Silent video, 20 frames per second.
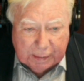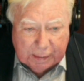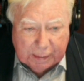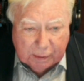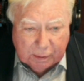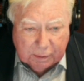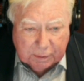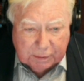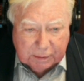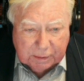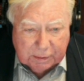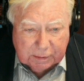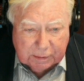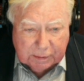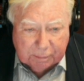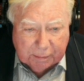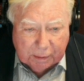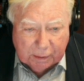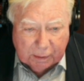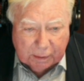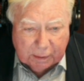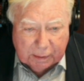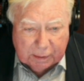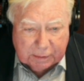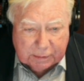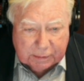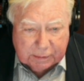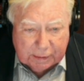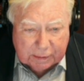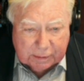Harris's America
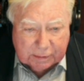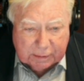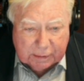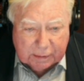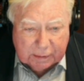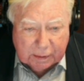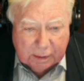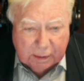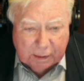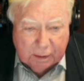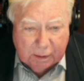is destined